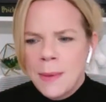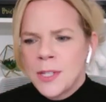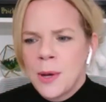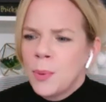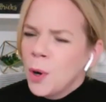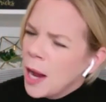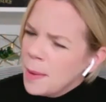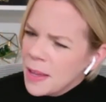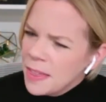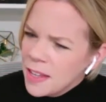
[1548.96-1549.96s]
Amazon
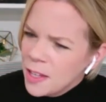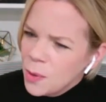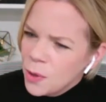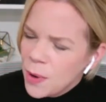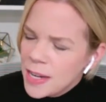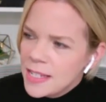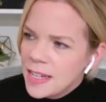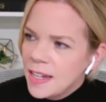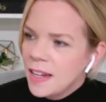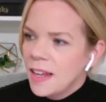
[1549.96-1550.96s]
Prime, I think you can rent
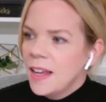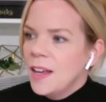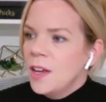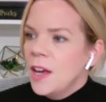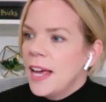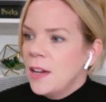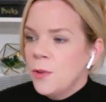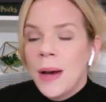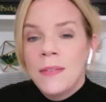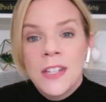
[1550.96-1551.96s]
it. And
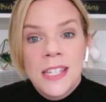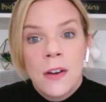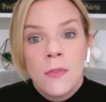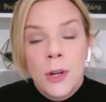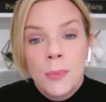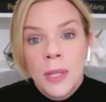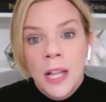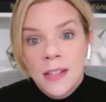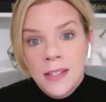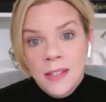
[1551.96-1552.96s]
if you have Discovery
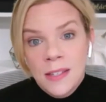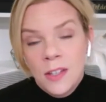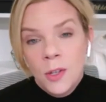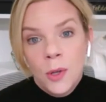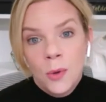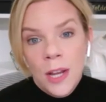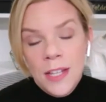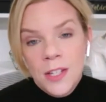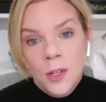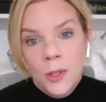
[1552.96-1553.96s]
Plus,
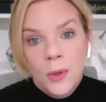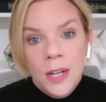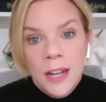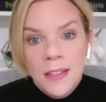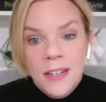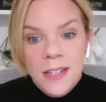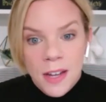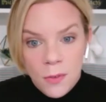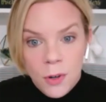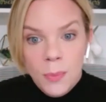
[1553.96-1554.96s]
it's included in the
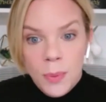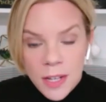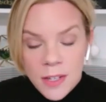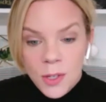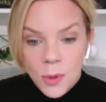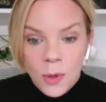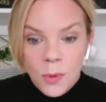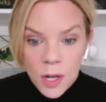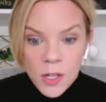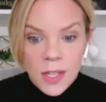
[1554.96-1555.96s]
Discovery Plus. So you
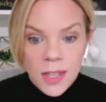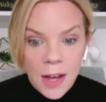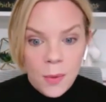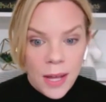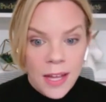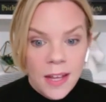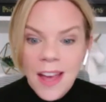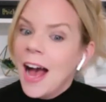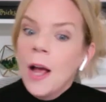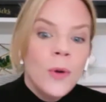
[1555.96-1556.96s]
can watch it that way.
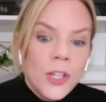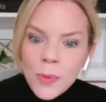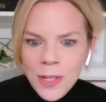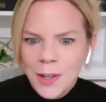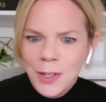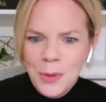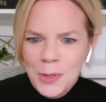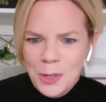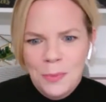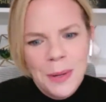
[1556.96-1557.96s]
I wish it was on
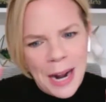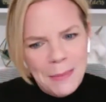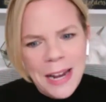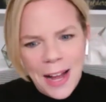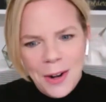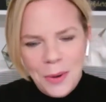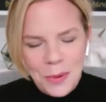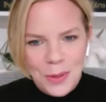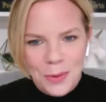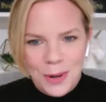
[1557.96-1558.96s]
YouTube, but I mean, I don't own the